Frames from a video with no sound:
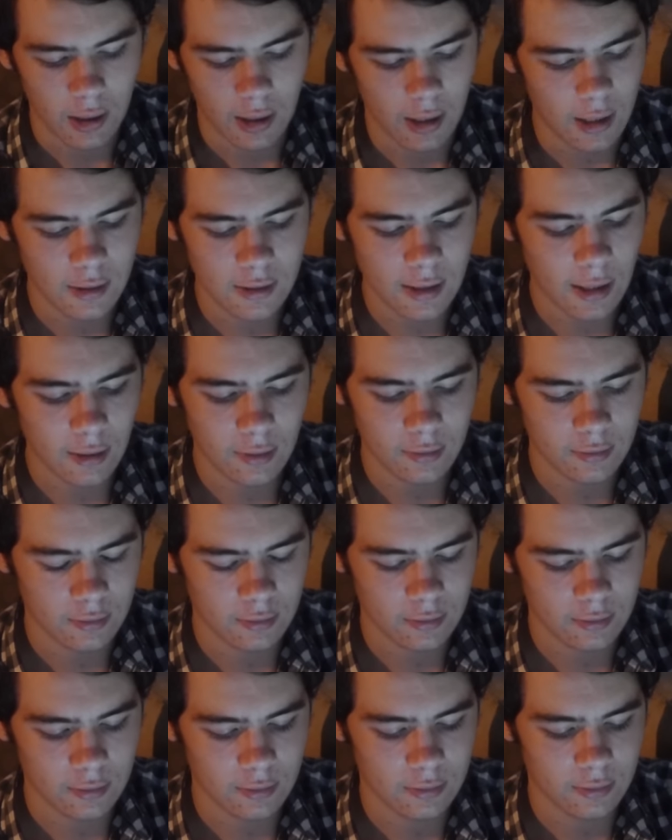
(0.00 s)
He'd tell
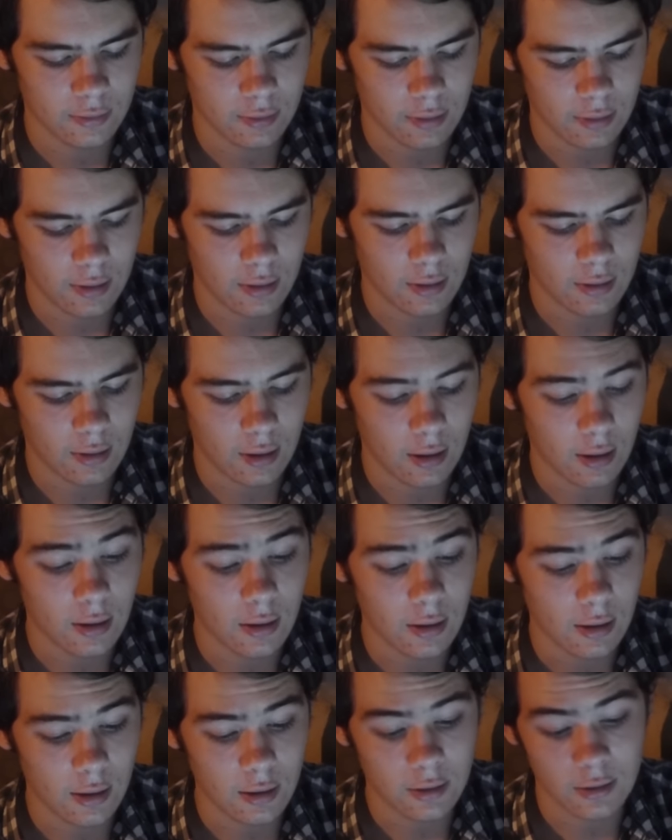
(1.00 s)
us
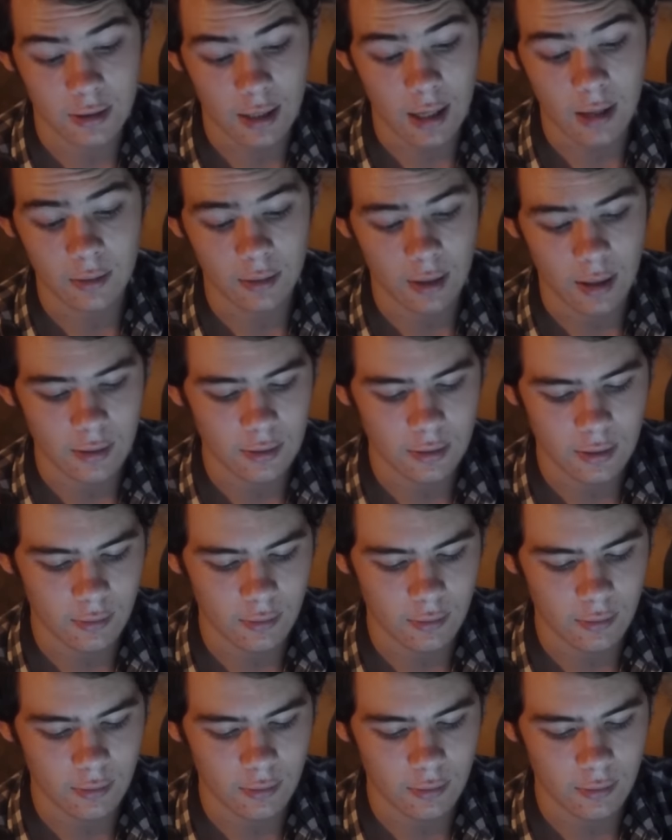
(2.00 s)
a challiance.